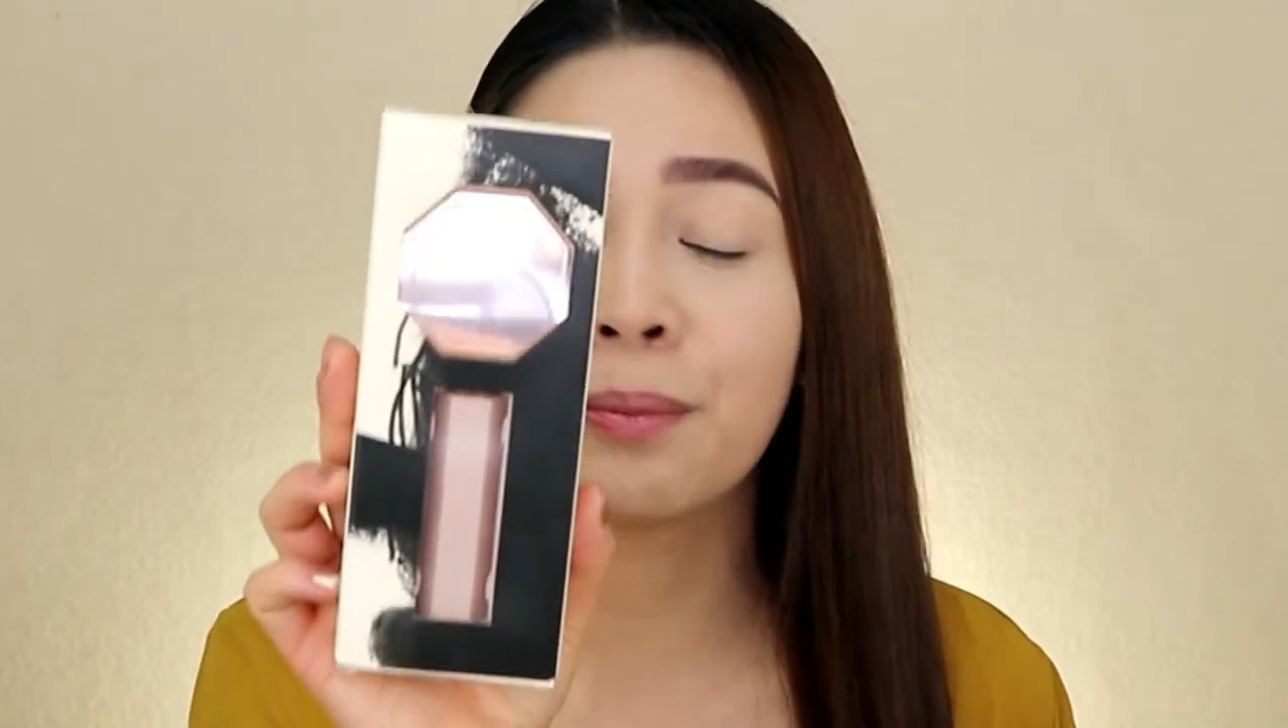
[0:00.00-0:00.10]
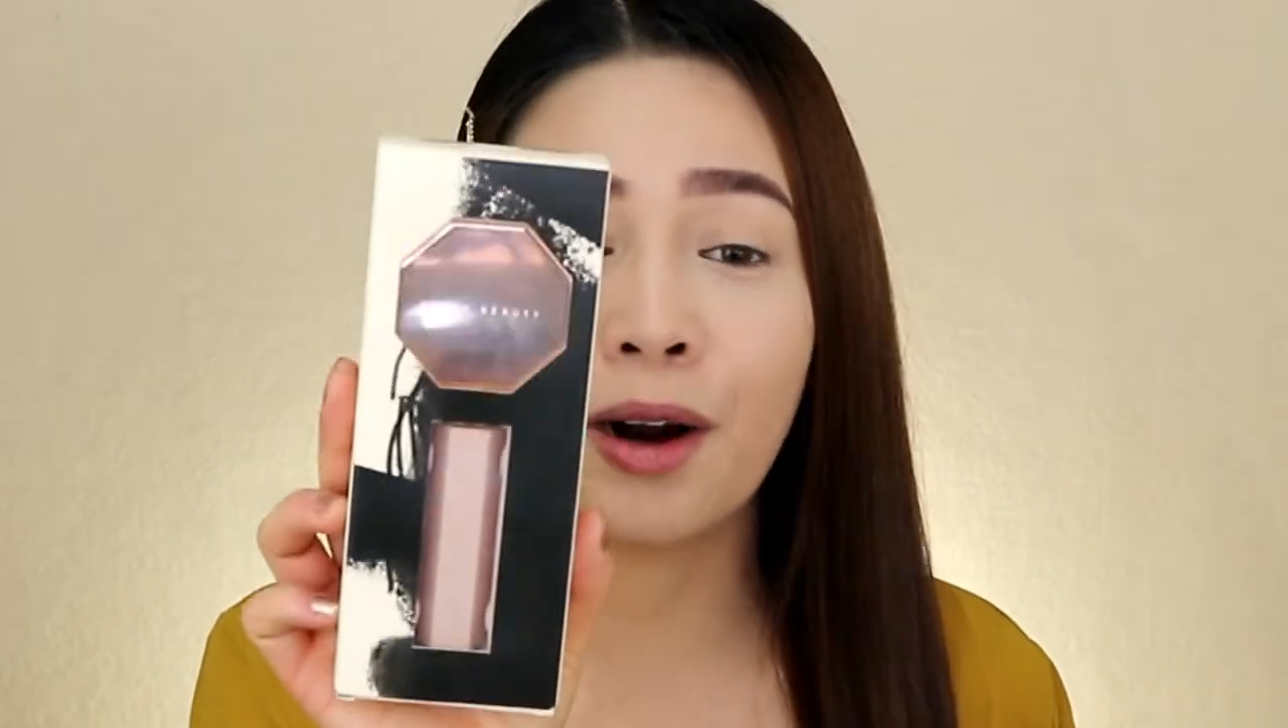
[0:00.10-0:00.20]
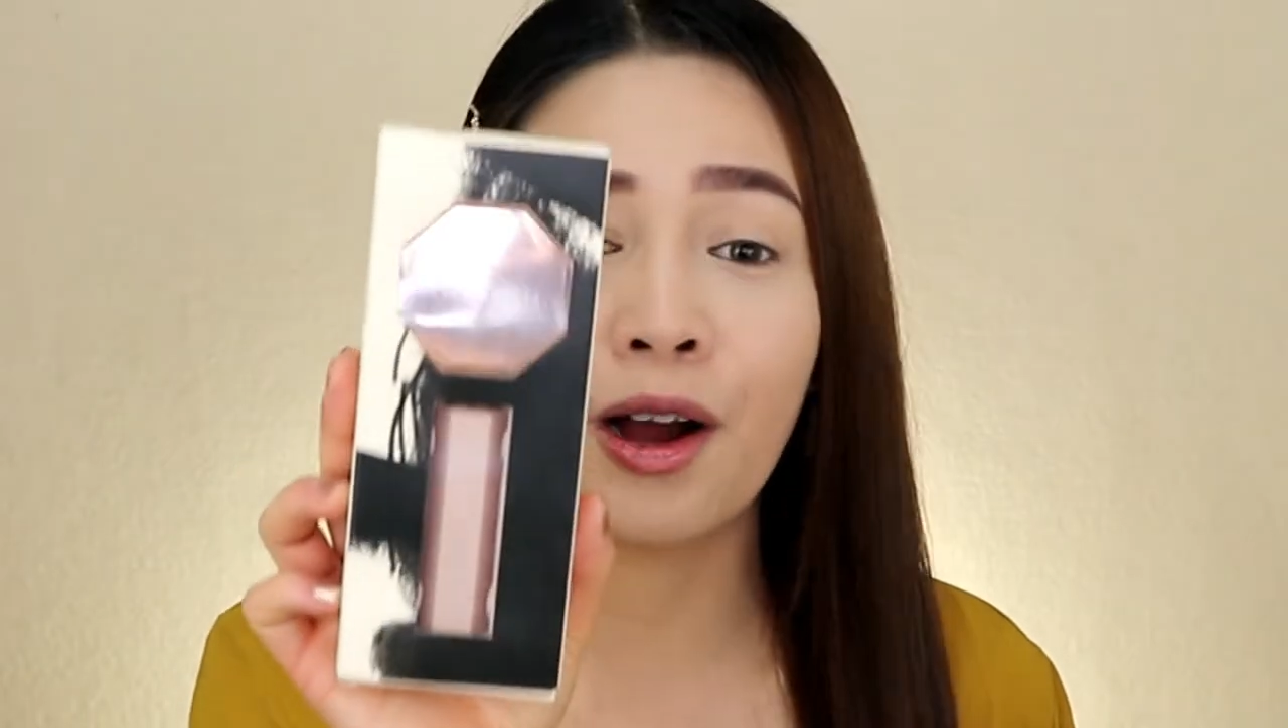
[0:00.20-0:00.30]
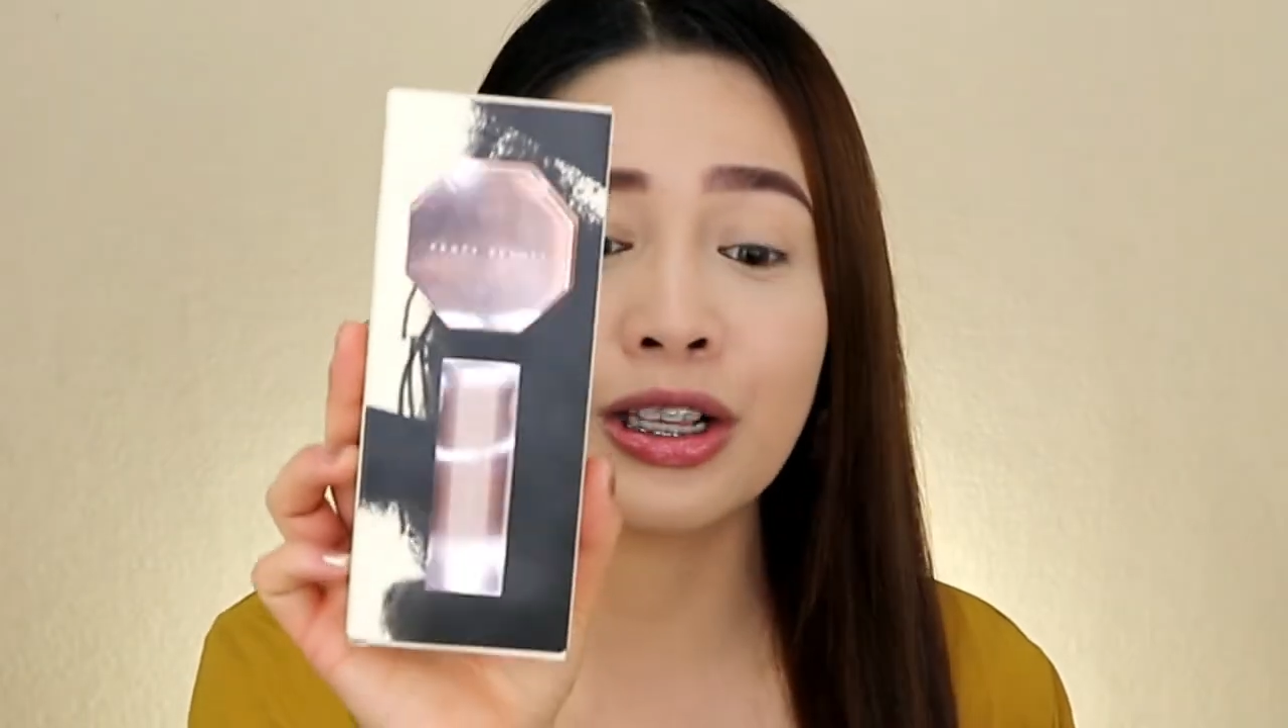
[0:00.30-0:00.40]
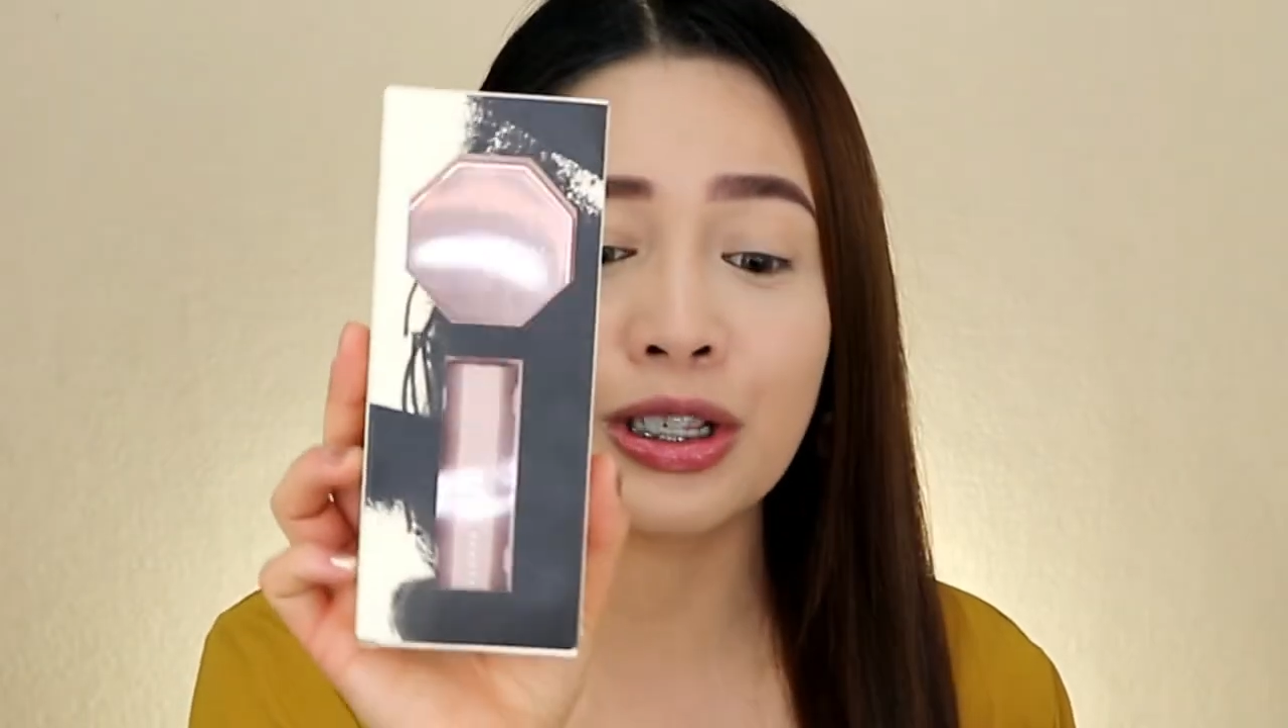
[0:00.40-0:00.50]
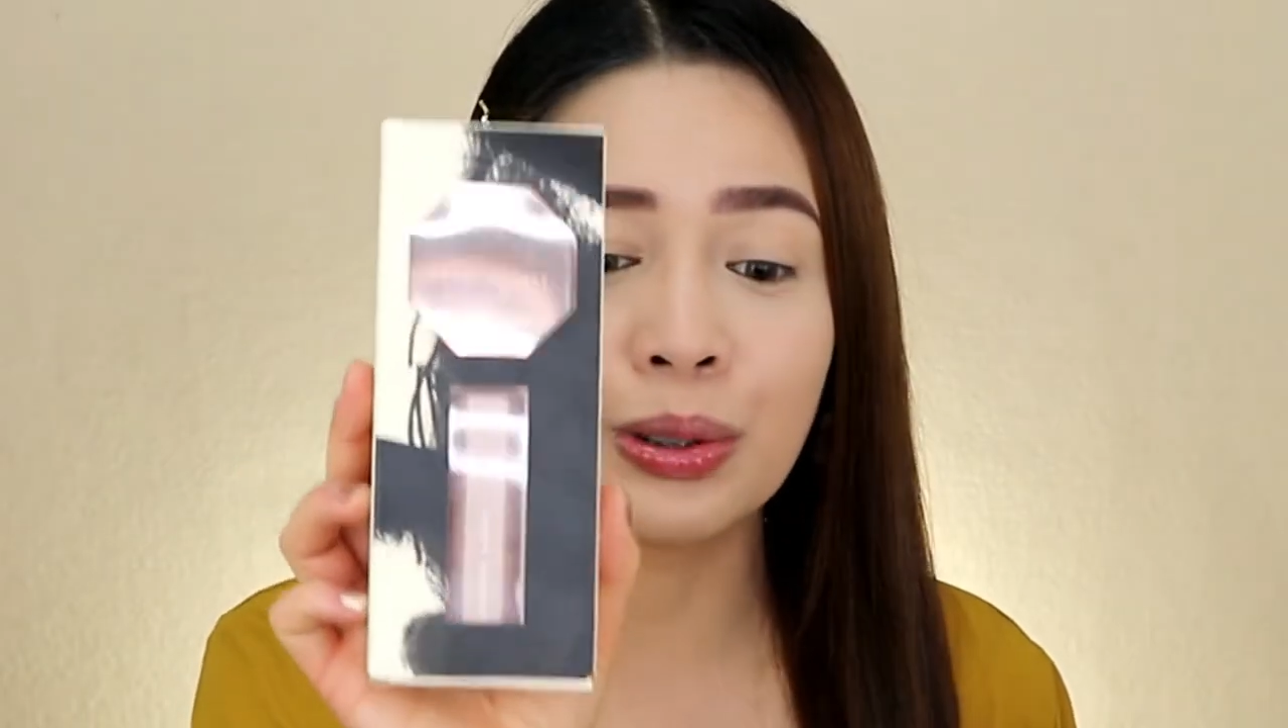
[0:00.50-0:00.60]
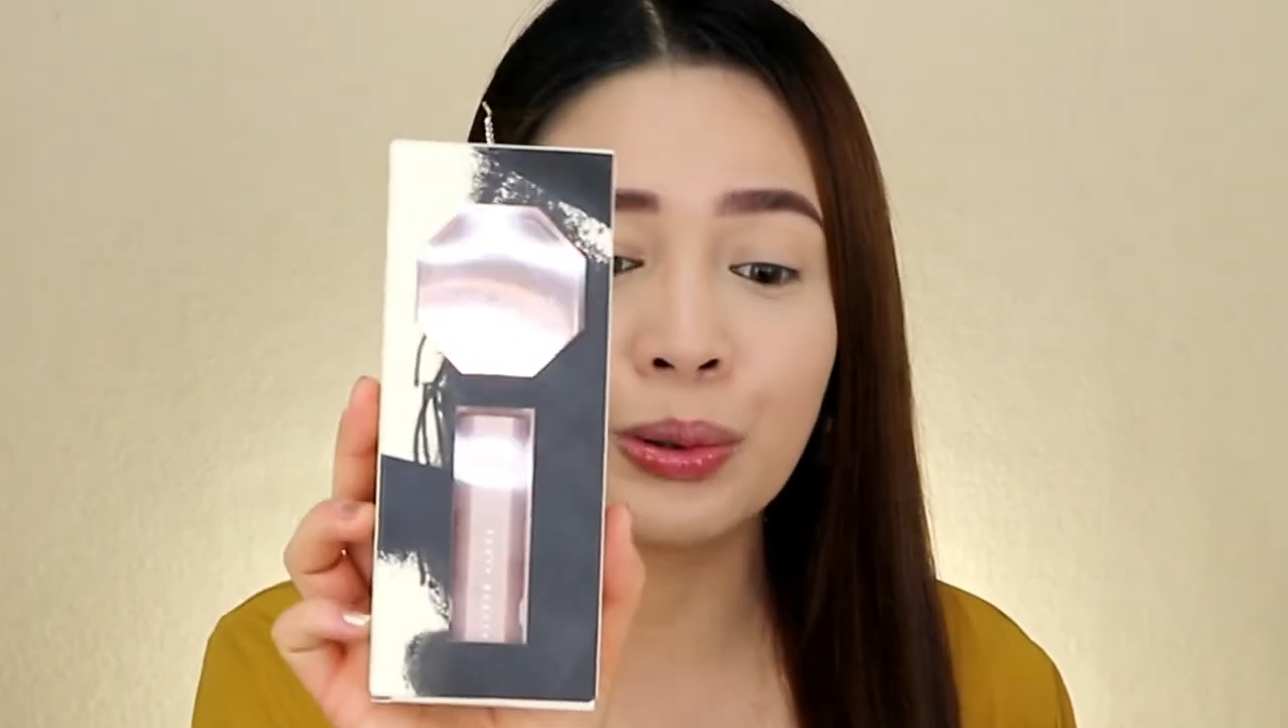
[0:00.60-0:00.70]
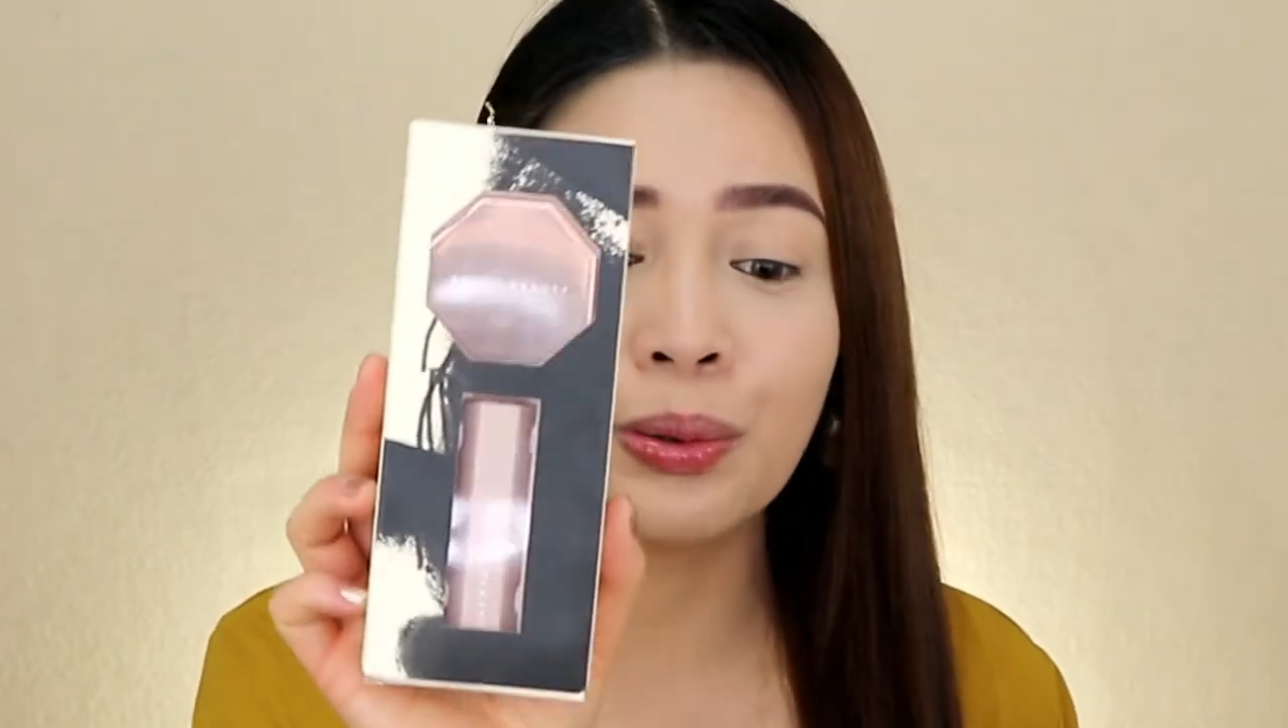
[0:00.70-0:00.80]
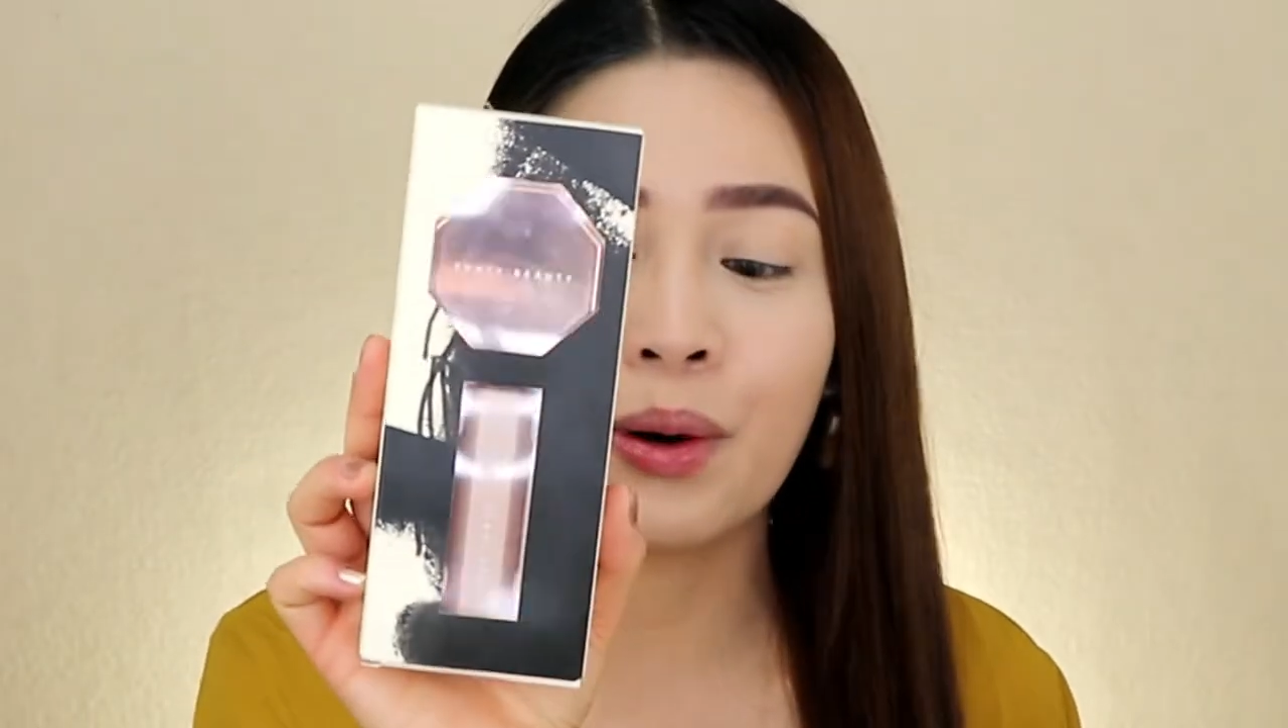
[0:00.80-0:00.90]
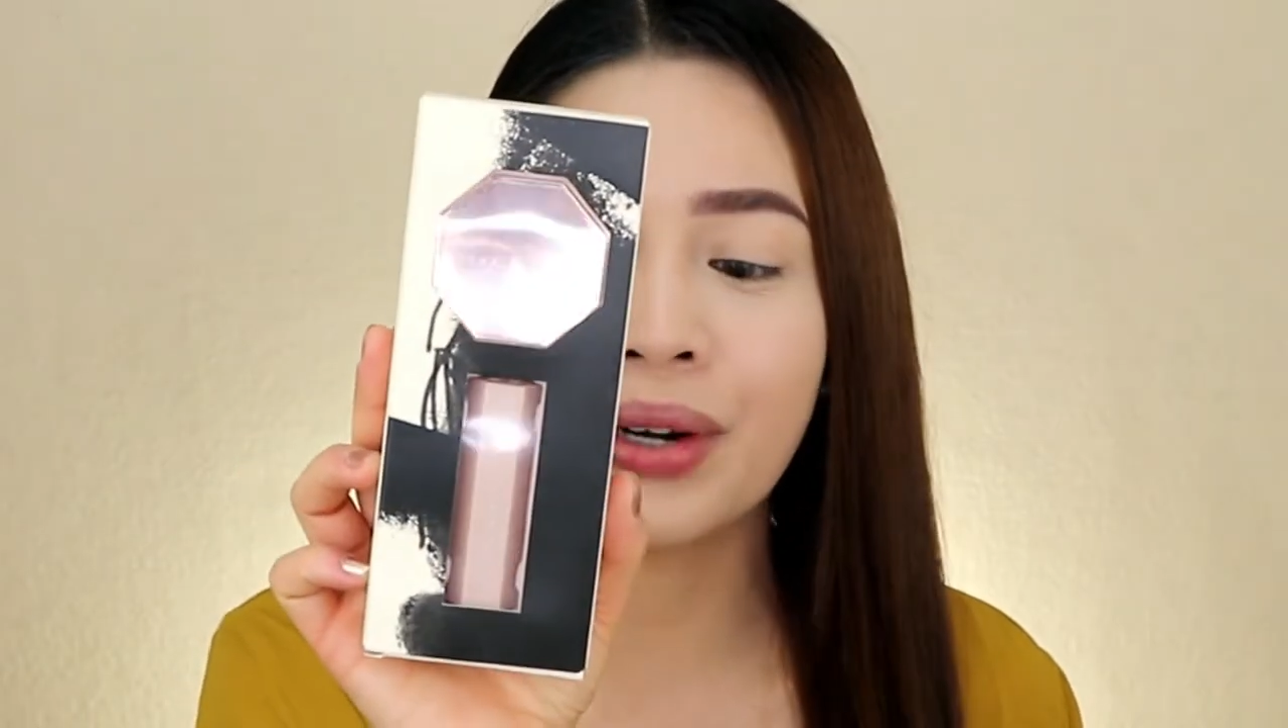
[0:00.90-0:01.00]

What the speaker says: Bronzer Duo